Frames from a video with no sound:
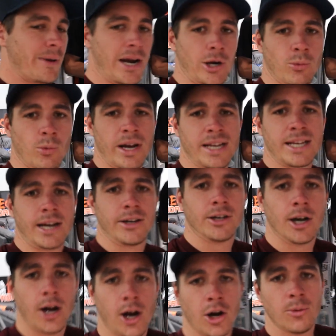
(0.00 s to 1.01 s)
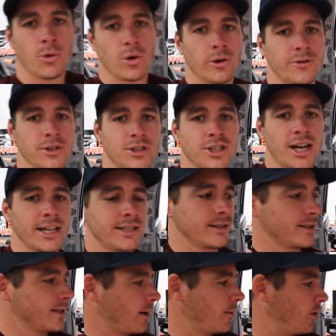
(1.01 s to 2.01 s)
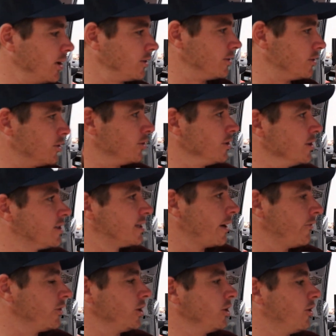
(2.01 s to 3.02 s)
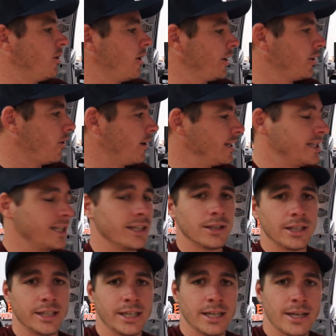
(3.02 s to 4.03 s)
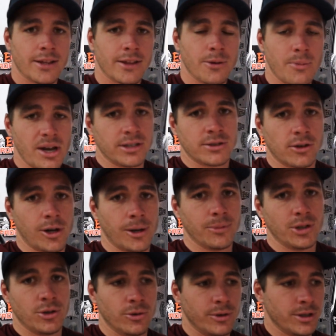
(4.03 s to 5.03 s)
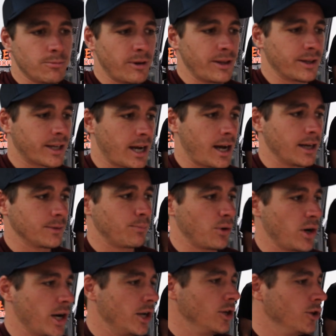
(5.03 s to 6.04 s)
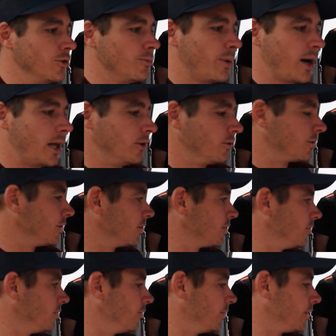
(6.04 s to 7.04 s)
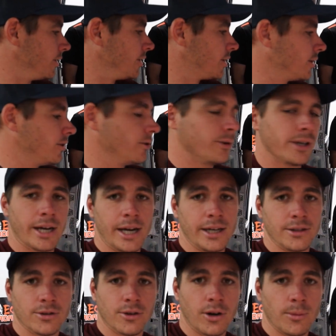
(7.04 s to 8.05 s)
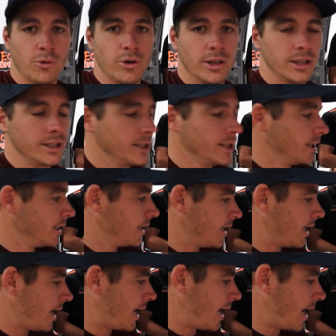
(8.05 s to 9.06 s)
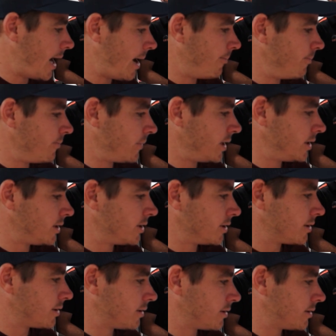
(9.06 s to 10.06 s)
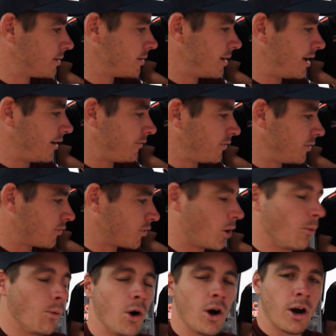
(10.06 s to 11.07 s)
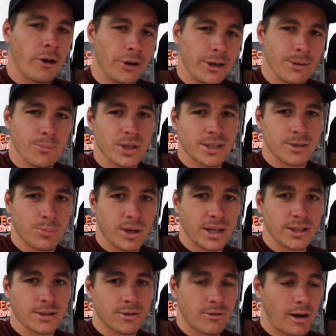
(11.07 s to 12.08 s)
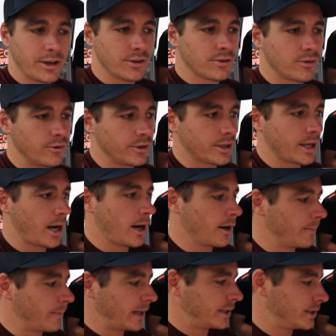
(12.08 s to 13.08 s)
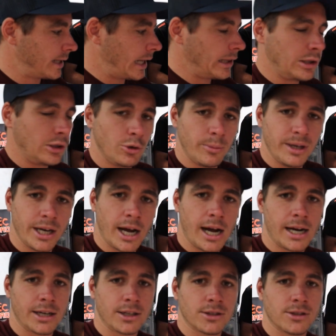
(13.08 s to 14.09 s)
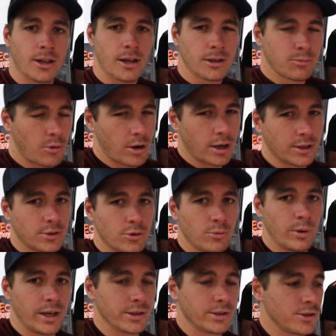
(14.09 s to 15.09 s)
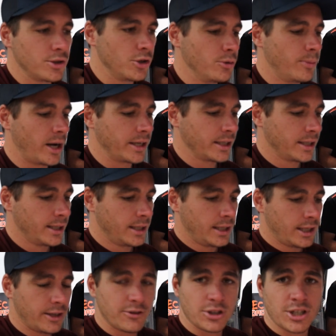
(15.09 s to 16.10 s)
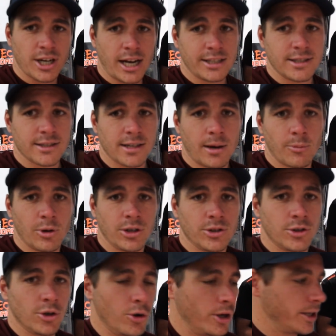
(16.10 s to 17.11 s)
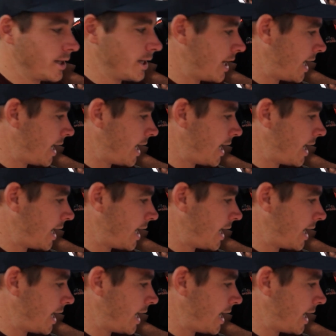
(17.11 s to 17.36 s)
about a weekend at home, or if you're chasing someone to do your 79, ideally the best time to do it is when the car's brand new. But look, you can do it. You can do it at any time, really. If you've got wiring and bits and pieces running through the car, it makes it that little bit harder. So that's why it's good when it's new. But if you're chasing someone to do it,